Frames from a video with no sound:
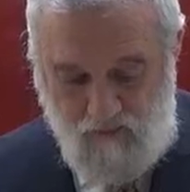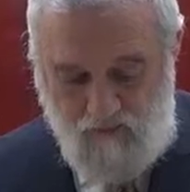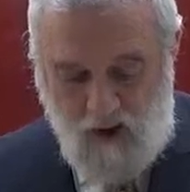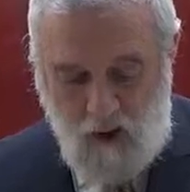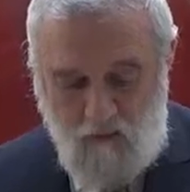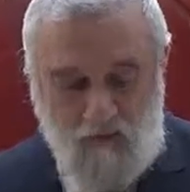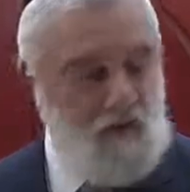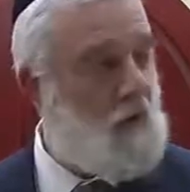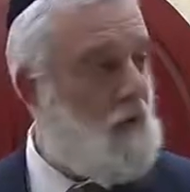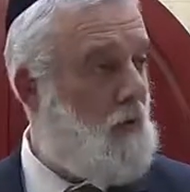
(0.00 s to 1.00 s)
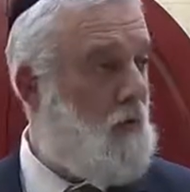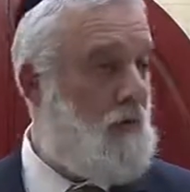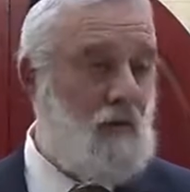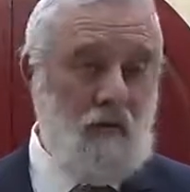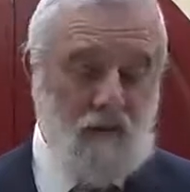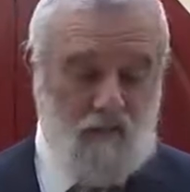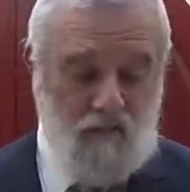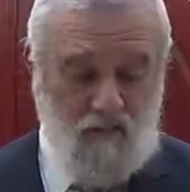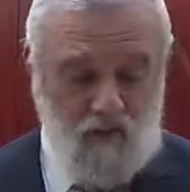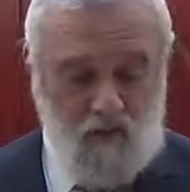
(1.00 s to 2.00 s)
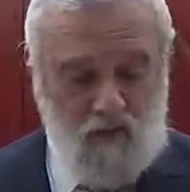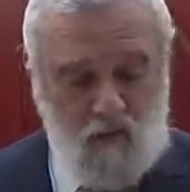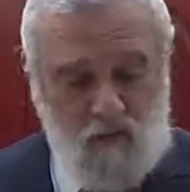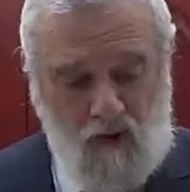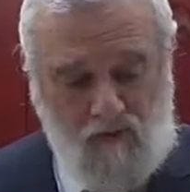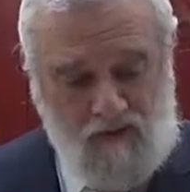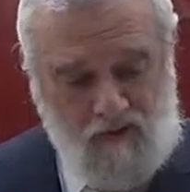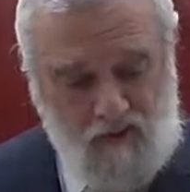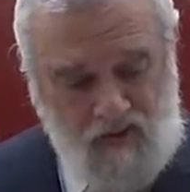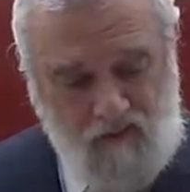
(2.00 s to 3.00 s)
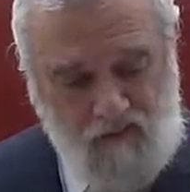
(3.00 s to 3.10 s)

My hope is in your word, in what you promised me.